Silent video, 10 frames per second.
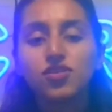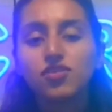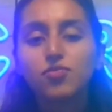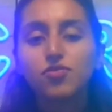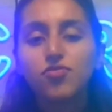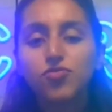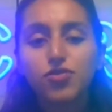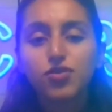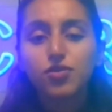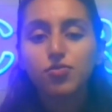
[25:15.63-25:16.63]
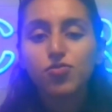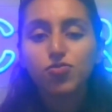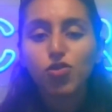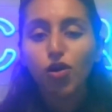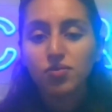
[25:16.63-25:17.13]
are some of the
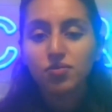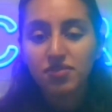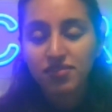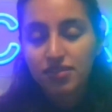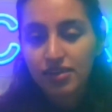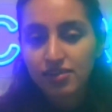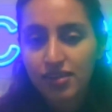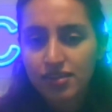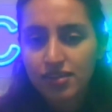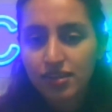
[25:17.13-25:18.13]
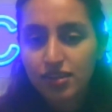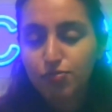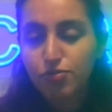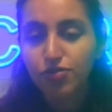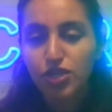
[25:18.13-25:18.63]
most common mistakes that sales
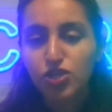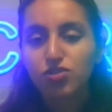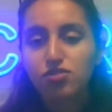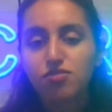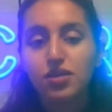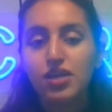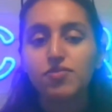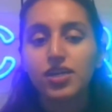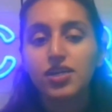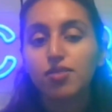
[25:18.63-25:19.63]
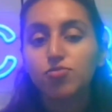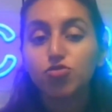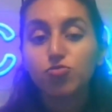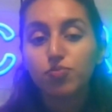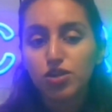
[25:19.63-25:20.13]
professionals make when it comes
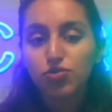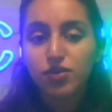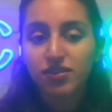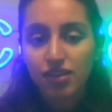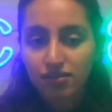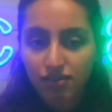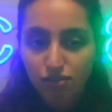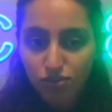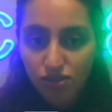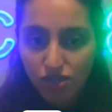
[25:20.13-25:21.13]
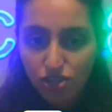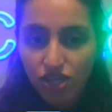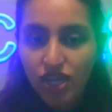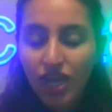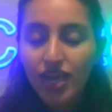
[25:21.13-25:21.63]
to B2B sales outreach?
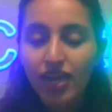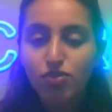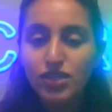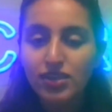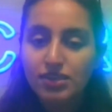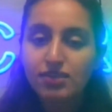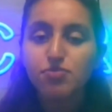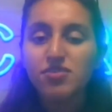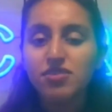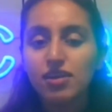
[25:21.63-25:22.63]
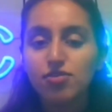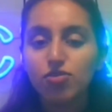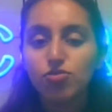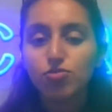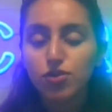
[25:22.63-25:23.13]
And how can these mistakes
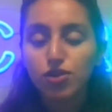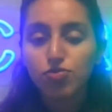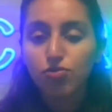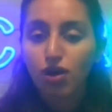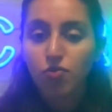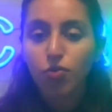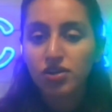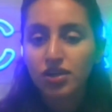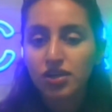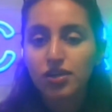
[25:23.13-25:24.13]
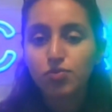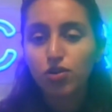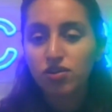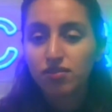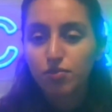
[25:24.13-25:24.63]
also be, avoided? And
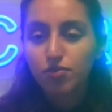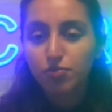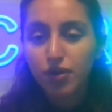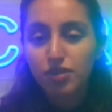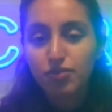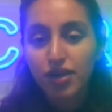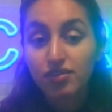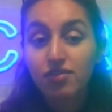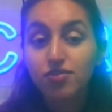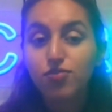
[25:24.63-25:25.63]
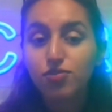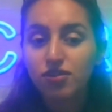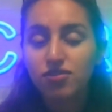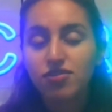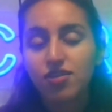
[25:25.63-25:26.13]
what are some of the best practices for
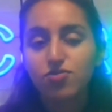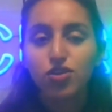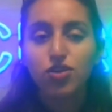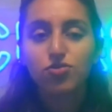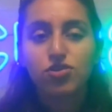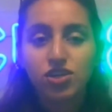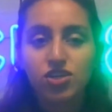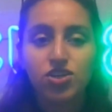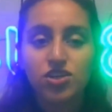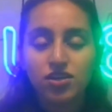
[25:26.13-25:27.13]
successful outreach?